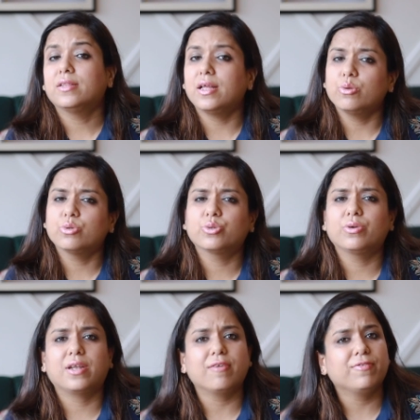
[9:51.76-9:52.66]
then you
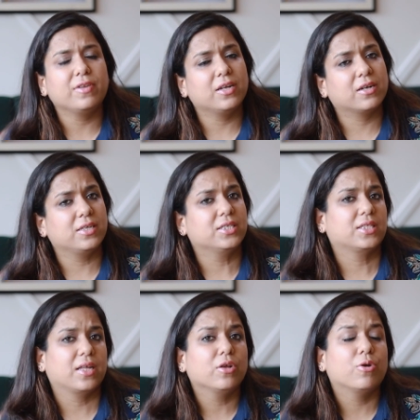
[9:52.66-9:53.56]
should definitely
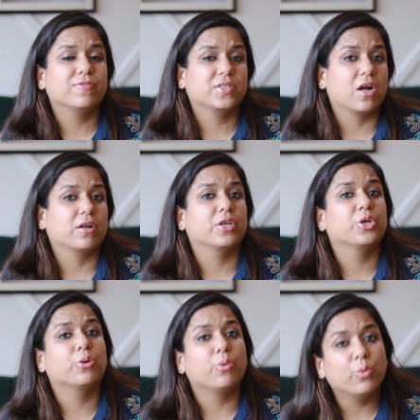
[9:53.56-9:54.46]
think of starting
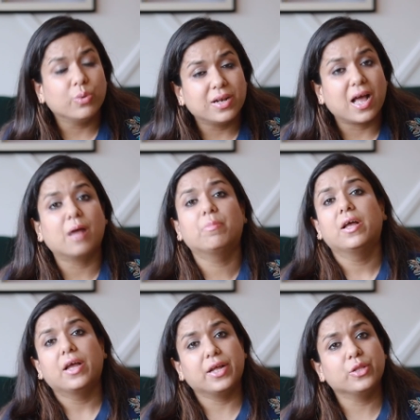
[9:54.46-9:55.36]
your own lab
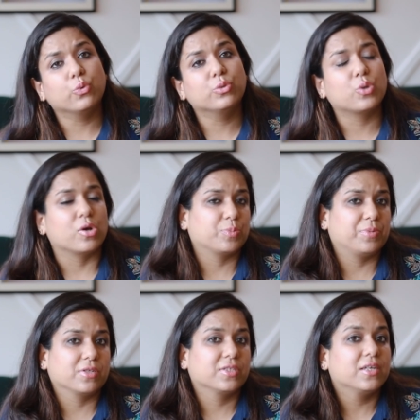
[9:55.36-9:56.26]
in those
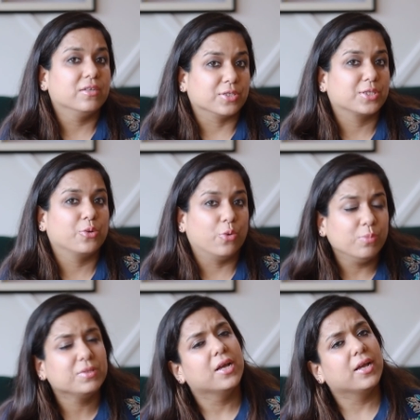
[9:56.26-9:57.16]
hospitals and nursing
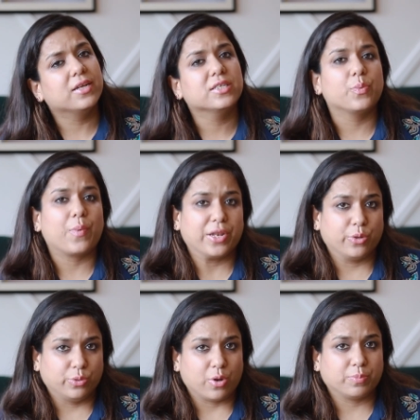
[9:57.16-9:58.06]
homes. It is a very
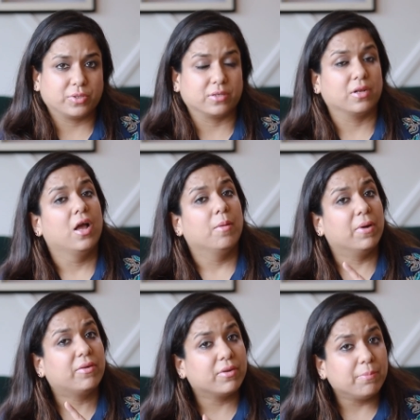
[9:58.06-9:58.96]
good option.
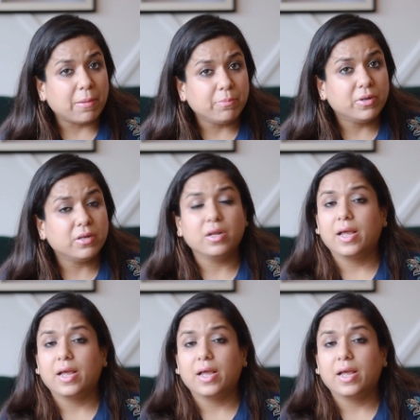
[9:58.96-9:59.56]
But remember,